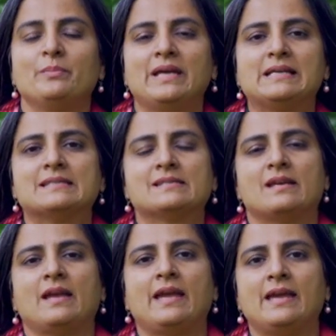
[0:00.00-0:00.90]
makes
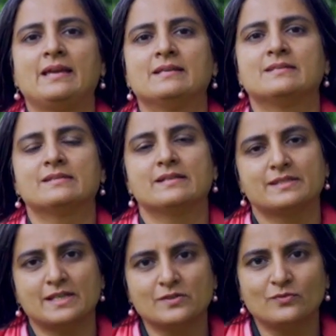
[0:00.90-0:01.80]
a
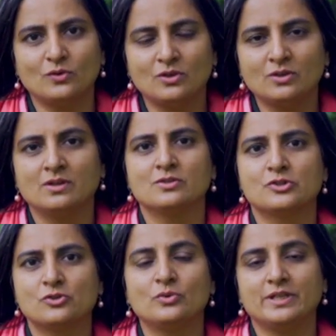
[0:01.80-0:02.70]
successful
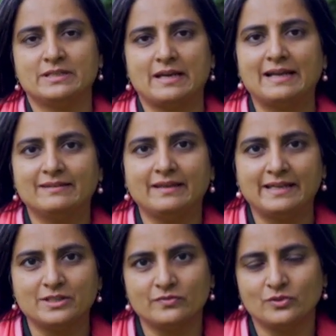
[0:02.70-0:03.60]
student at the
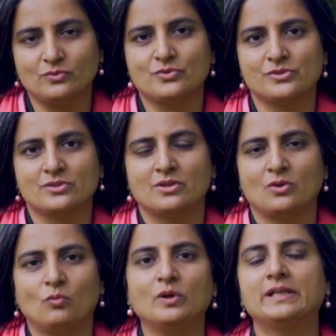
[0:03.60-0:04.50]
interviews?
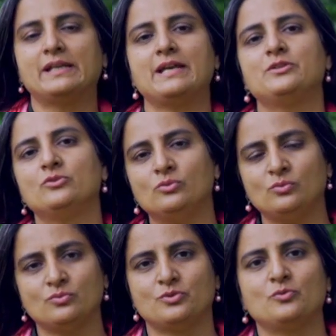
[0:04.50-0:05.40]
What can I do
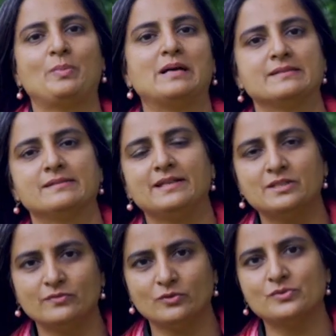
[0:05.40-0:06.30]
to pass the
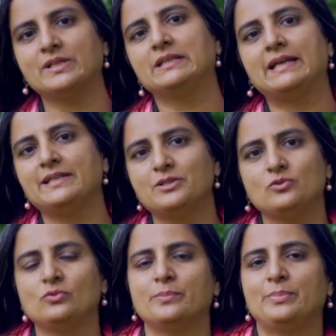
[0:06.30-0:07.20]
interviews and get
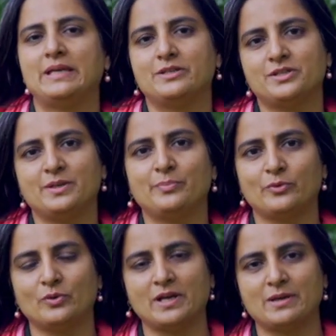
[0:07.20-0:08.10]
into the PhD
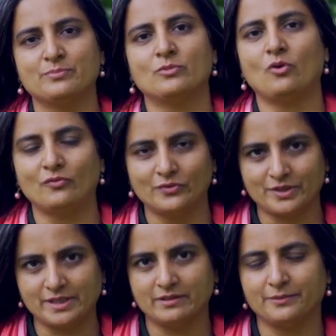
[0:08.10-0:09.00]
program
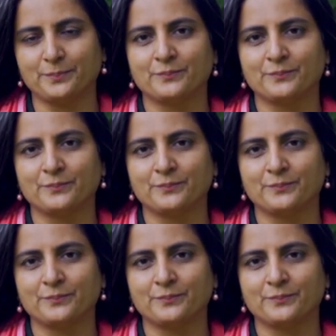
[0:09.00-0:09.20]
offered here?